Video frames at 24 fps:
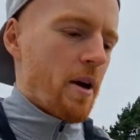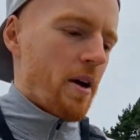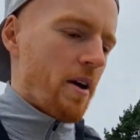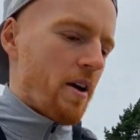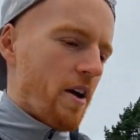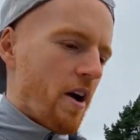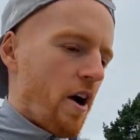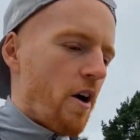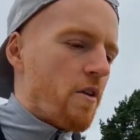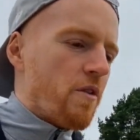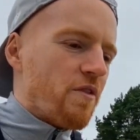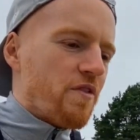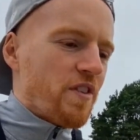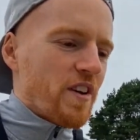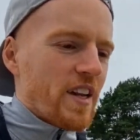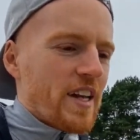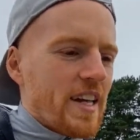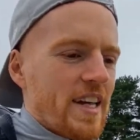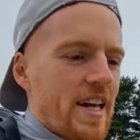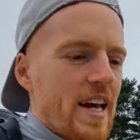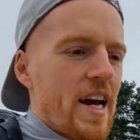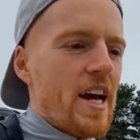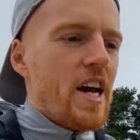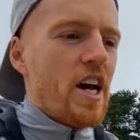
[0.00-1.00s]

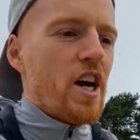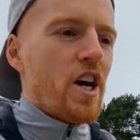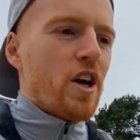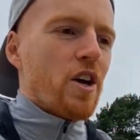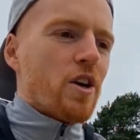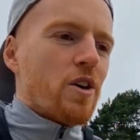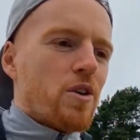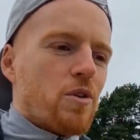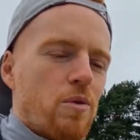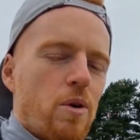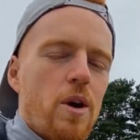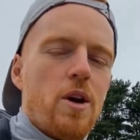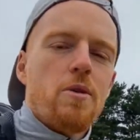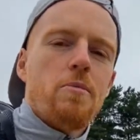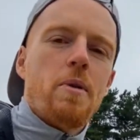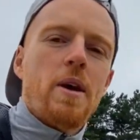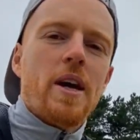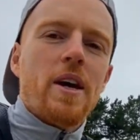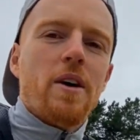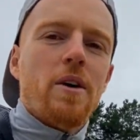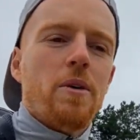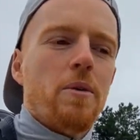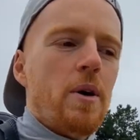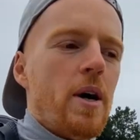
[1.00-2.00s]
Hopefully Chrome
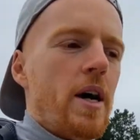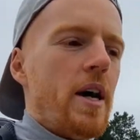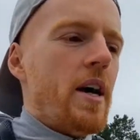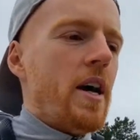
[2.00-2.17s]
Hill,